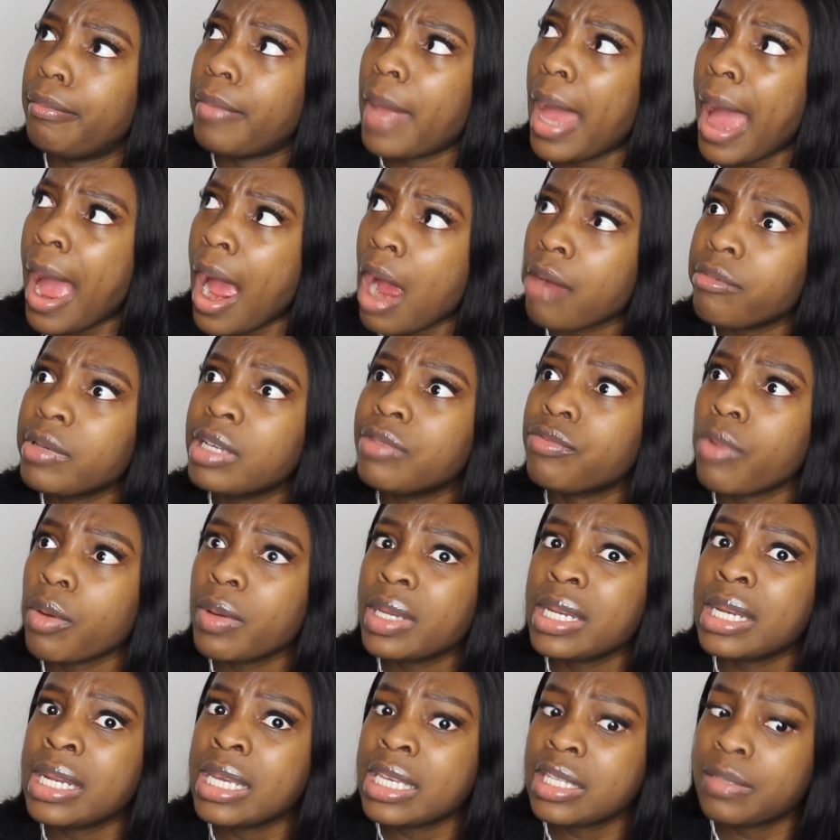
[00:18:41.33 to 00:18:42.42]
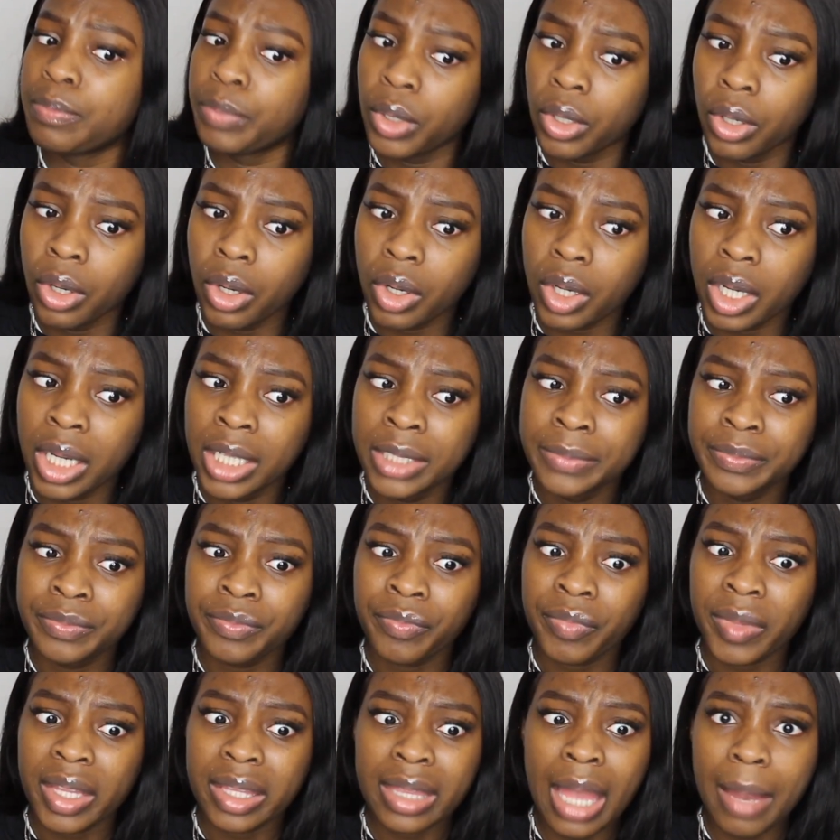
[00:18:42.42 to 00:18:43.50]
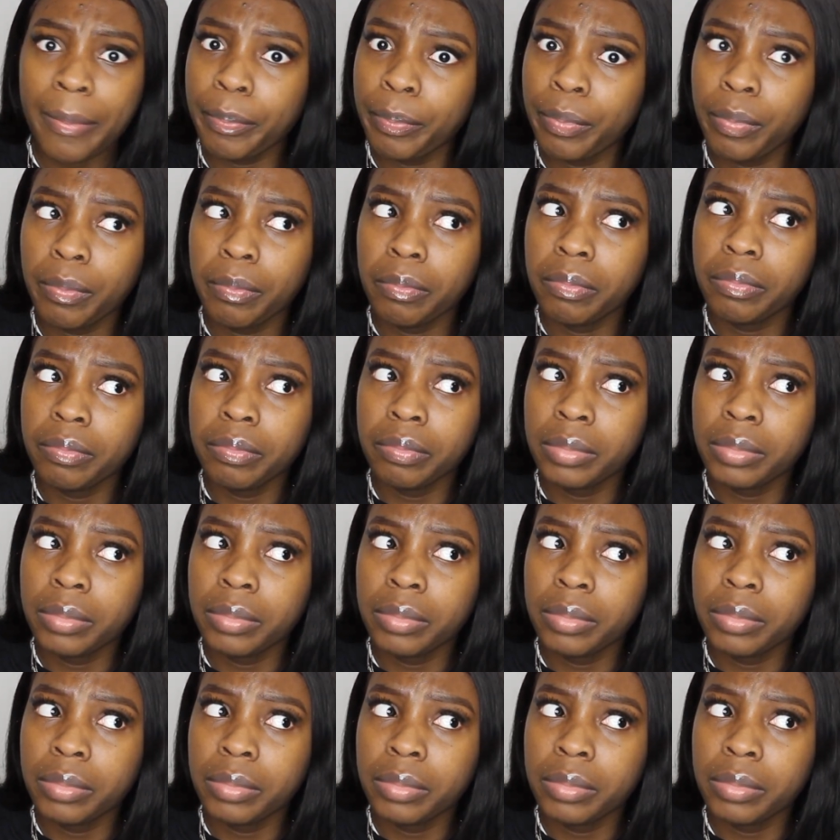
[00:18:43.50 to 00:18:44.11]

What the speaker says: Harry wrote in his book that